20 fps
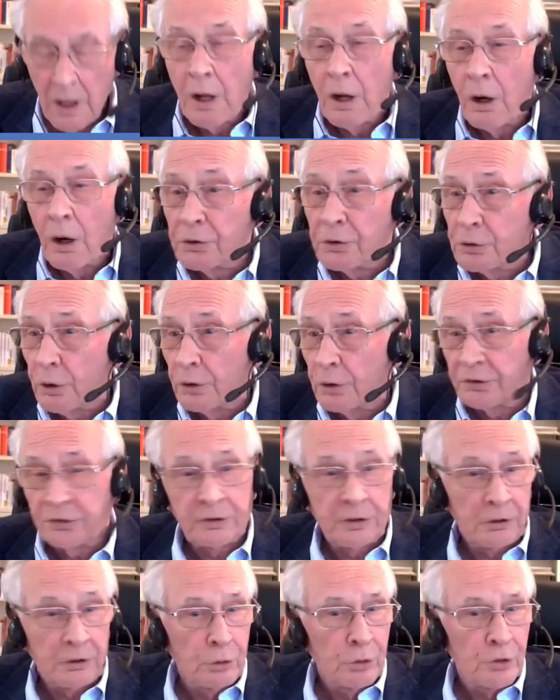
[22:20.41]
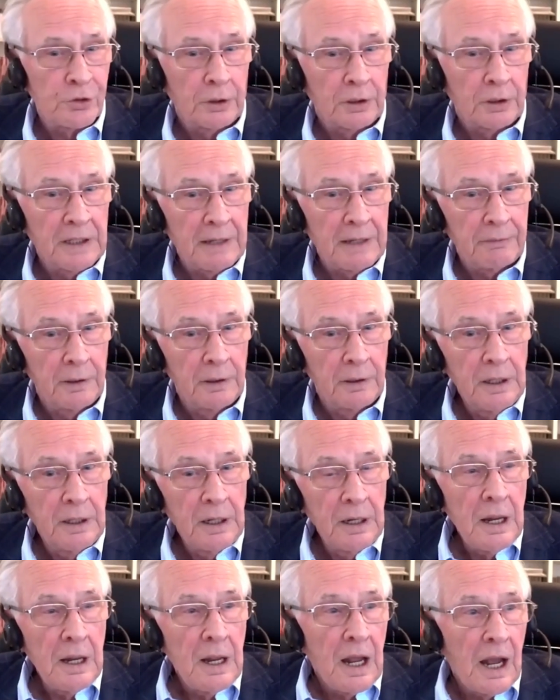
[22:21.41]
on constitutional level.
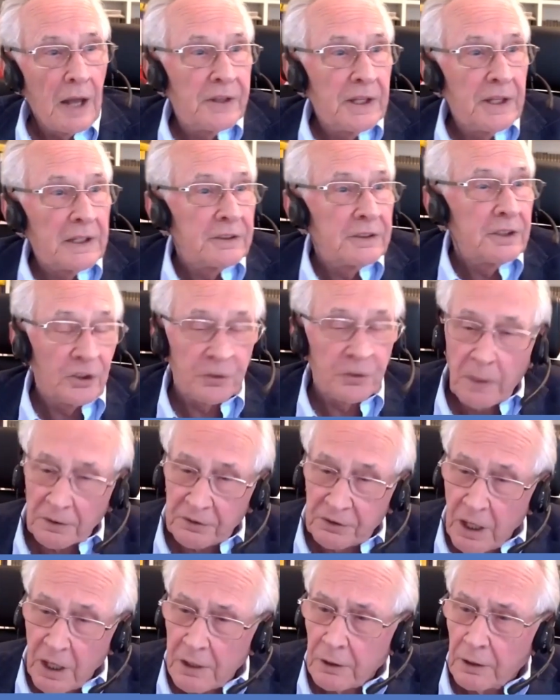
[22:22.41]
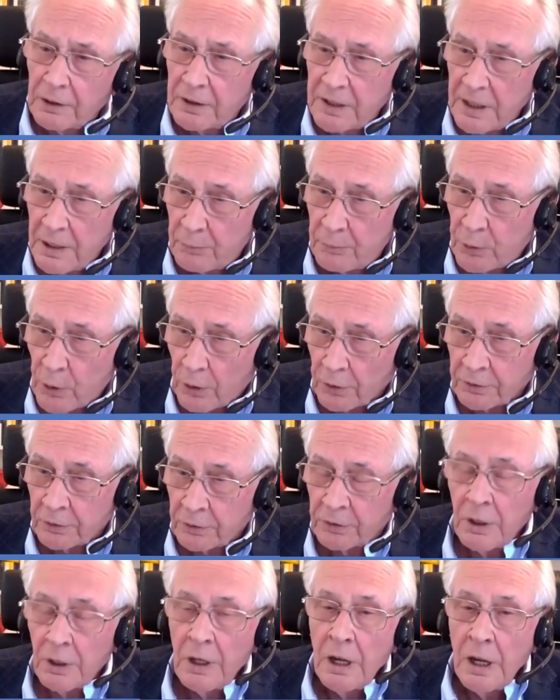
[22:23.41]
I think it is particularly
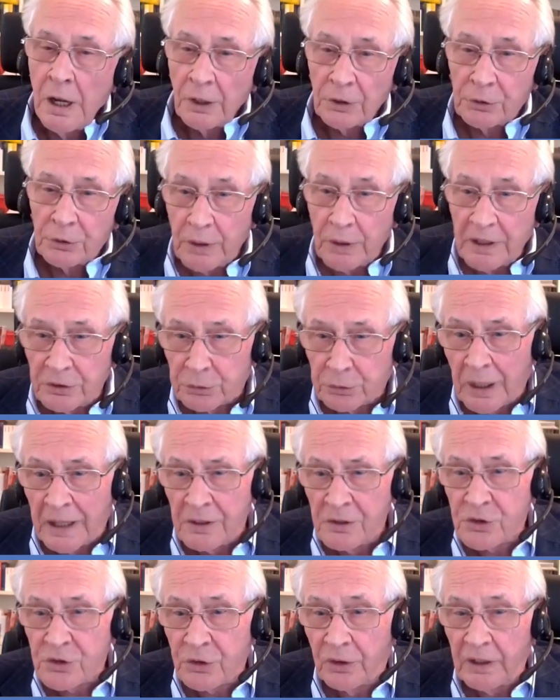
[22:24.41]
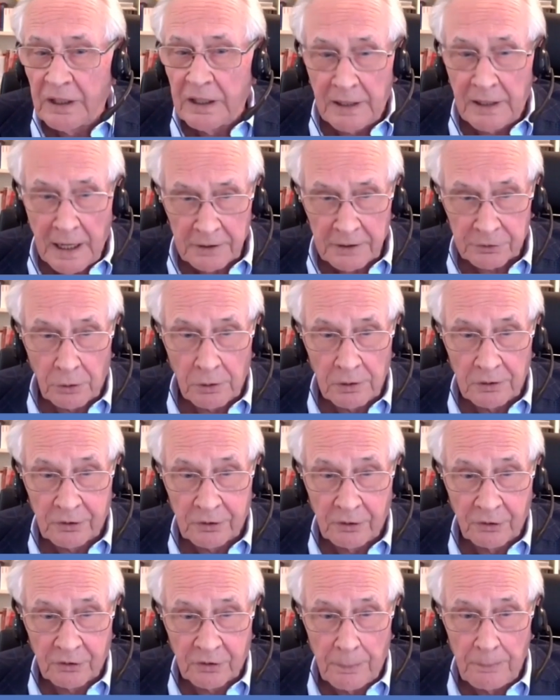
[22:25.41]
important to entrench the electoral
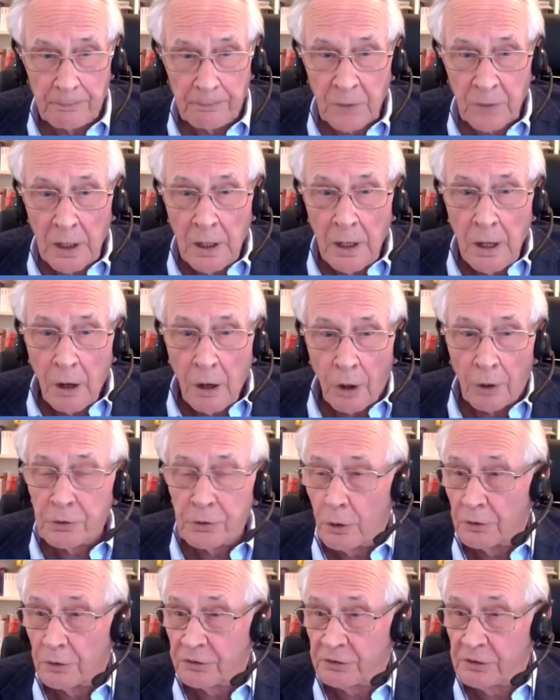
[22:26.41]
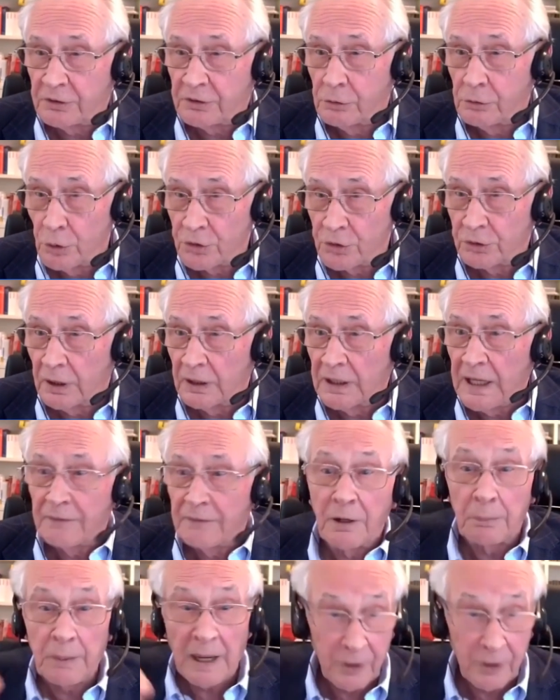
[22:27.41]
system on constitutional level.
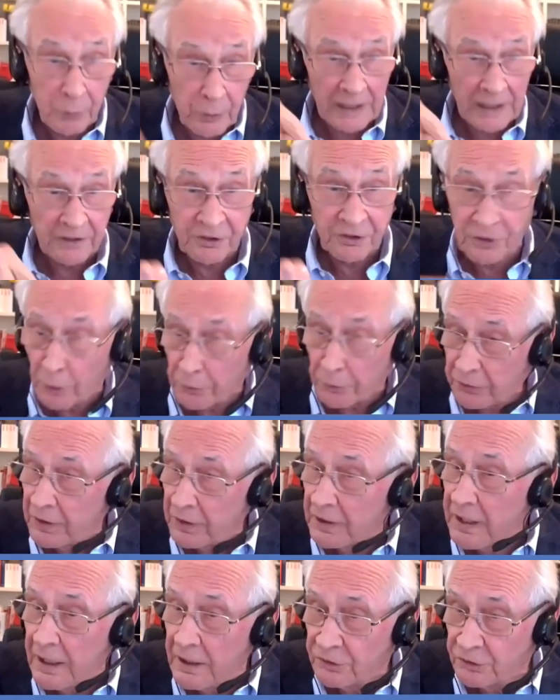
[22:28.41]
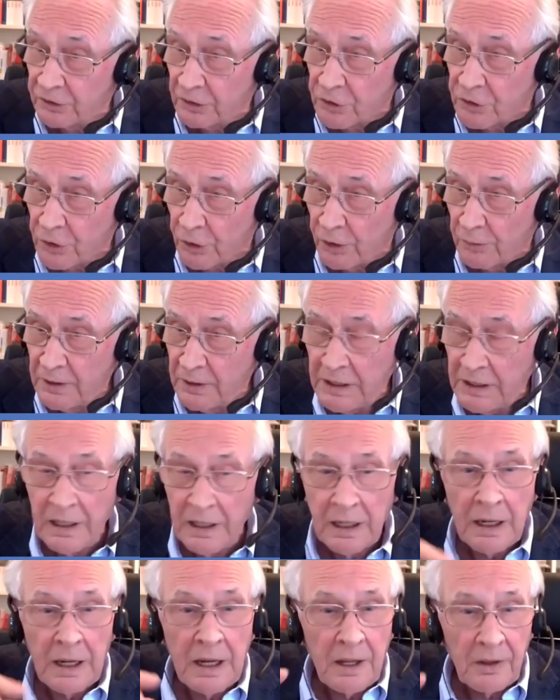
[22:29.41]
By the way, it's not the case in Germany.
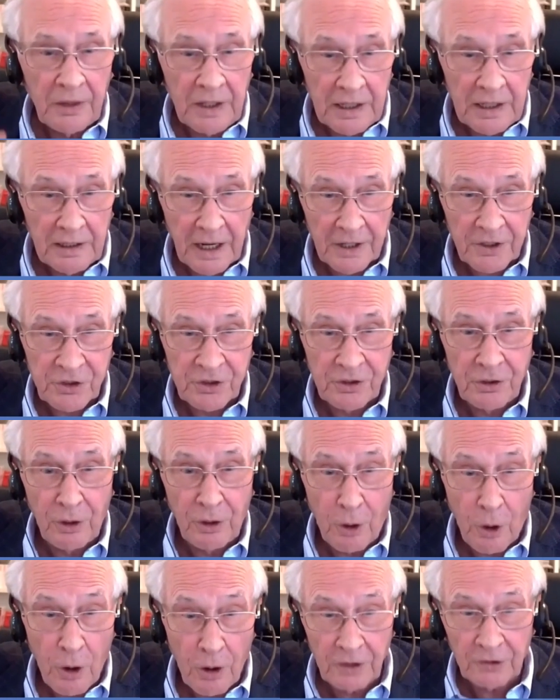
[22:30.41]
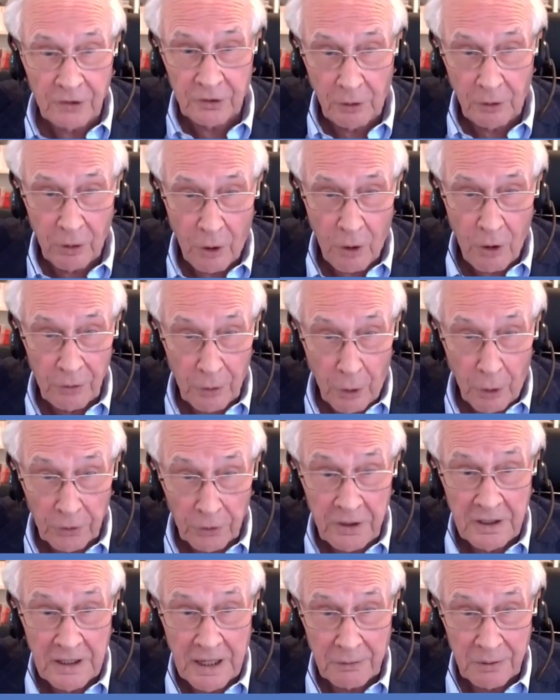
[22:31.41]
The election law is a law, an
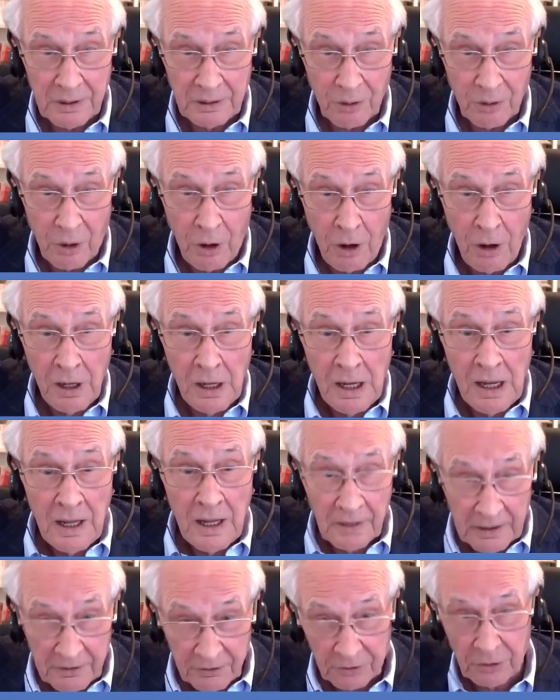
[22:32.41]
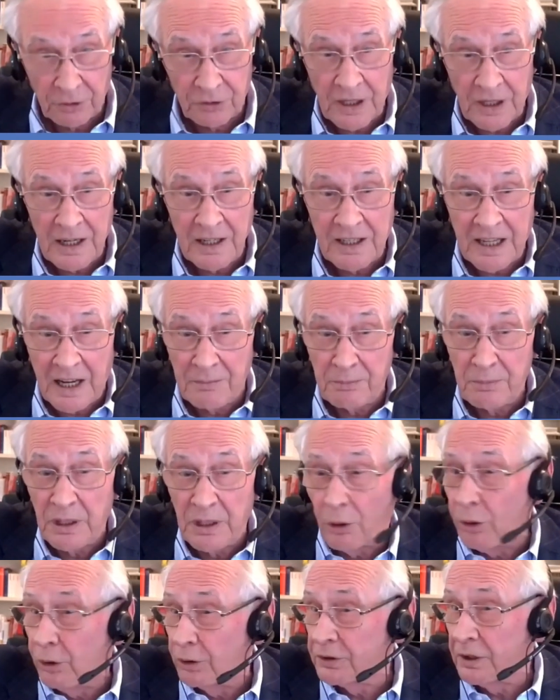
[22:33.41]
ordinary law, that's to say can be
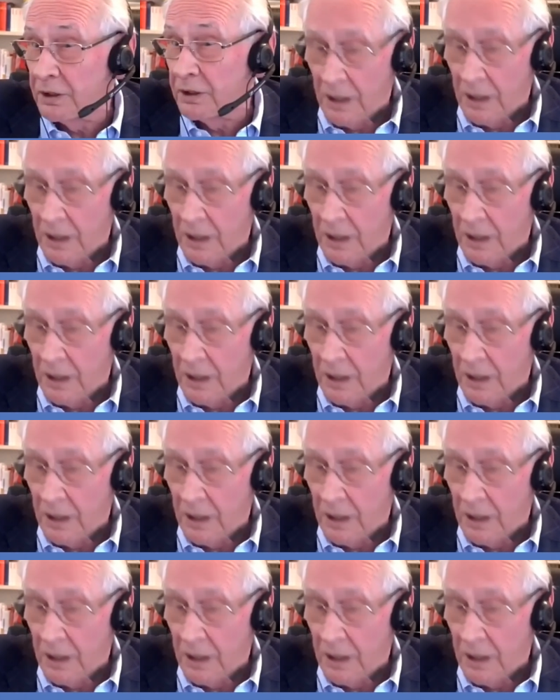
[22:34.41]
altered